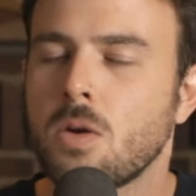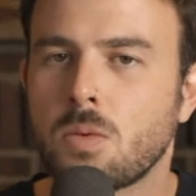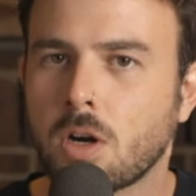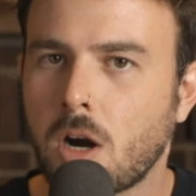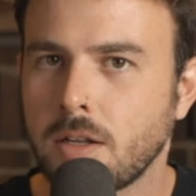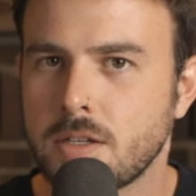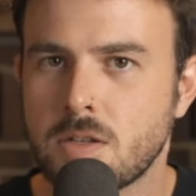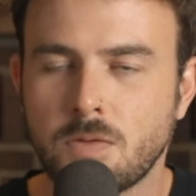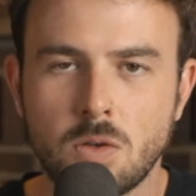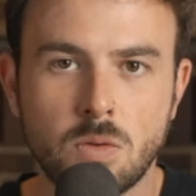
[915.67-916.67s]
regardless
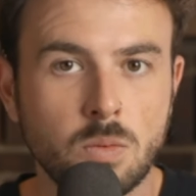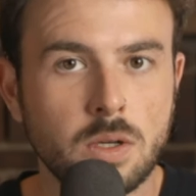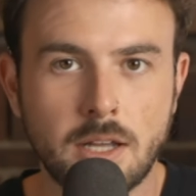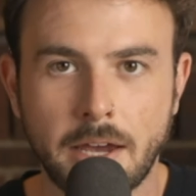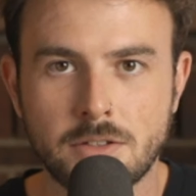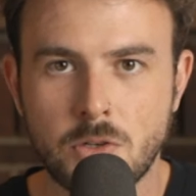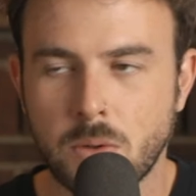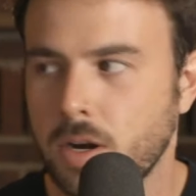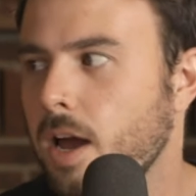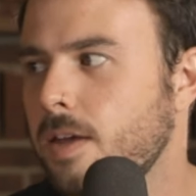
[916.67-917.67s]
if you would like to
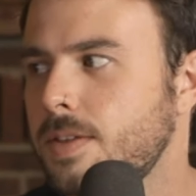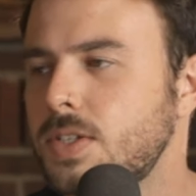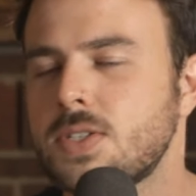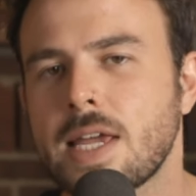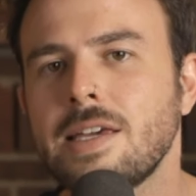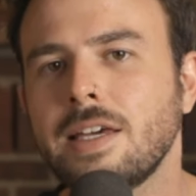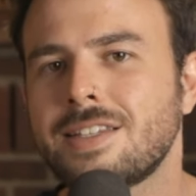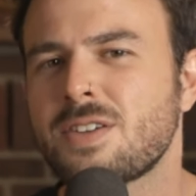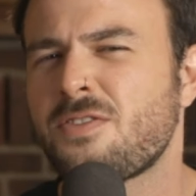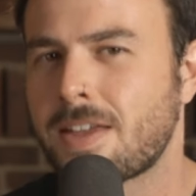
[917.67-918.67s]
or not and this is taking a
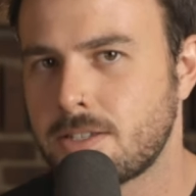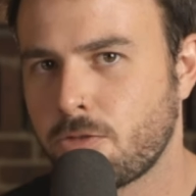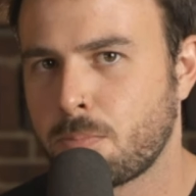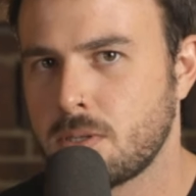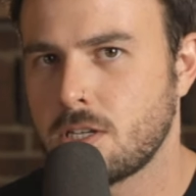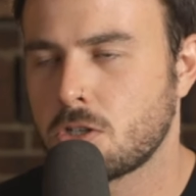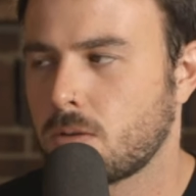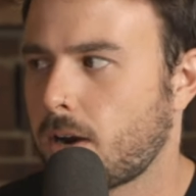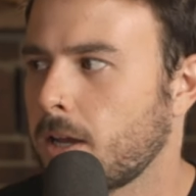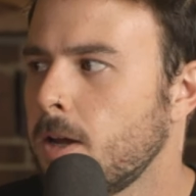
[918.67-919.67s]
defensive
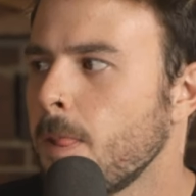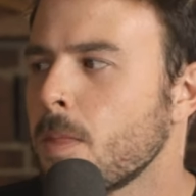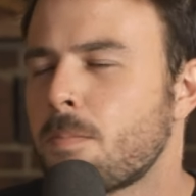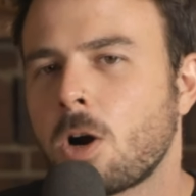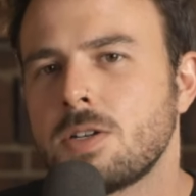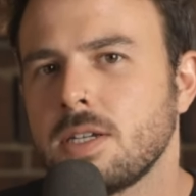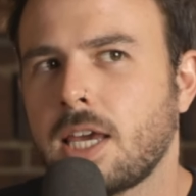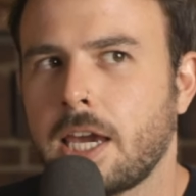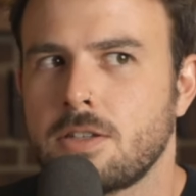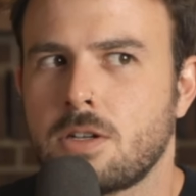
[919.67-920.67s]
position right mars in
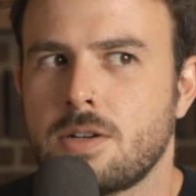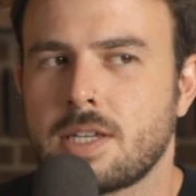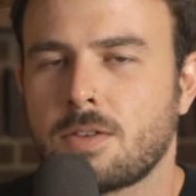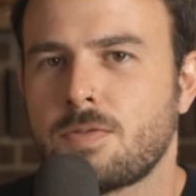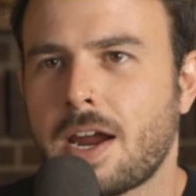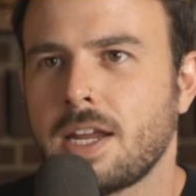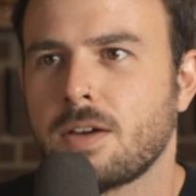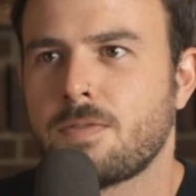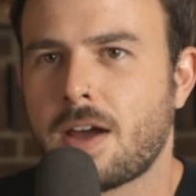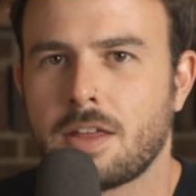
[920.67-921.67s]
cancer is like fighting
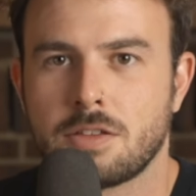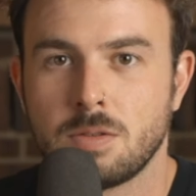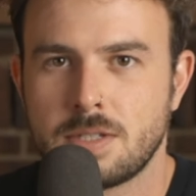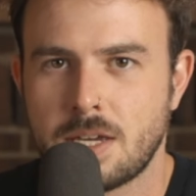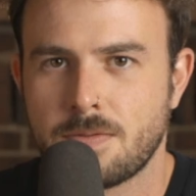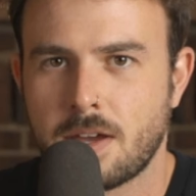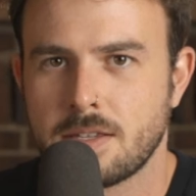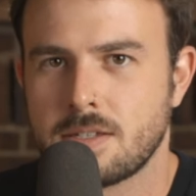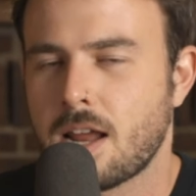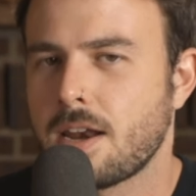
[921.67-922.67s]
a fight through
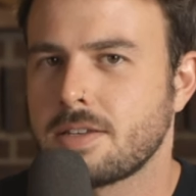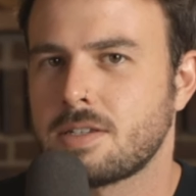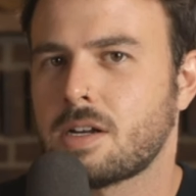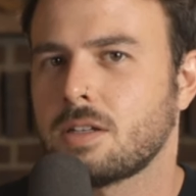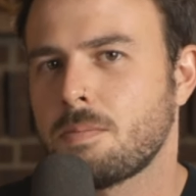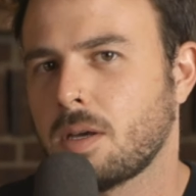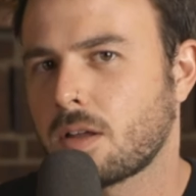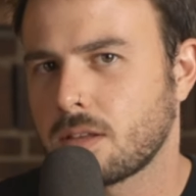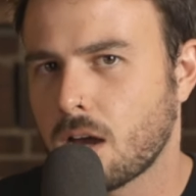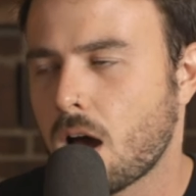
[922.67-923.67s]
defense not necessarily being
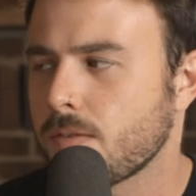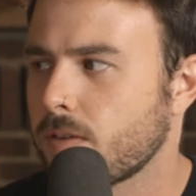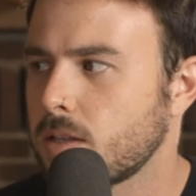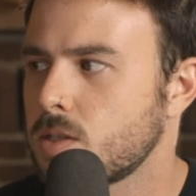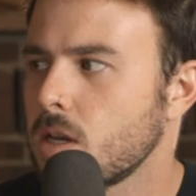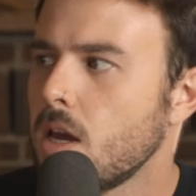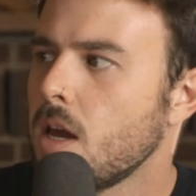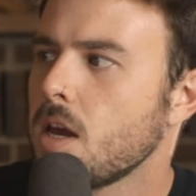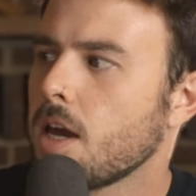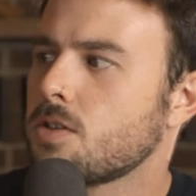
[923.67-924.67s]
on the offense
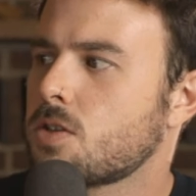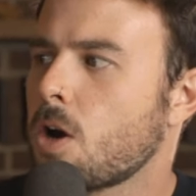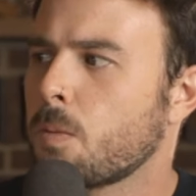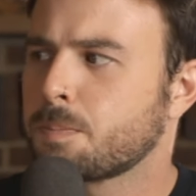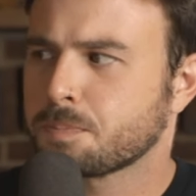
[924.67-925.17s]
and so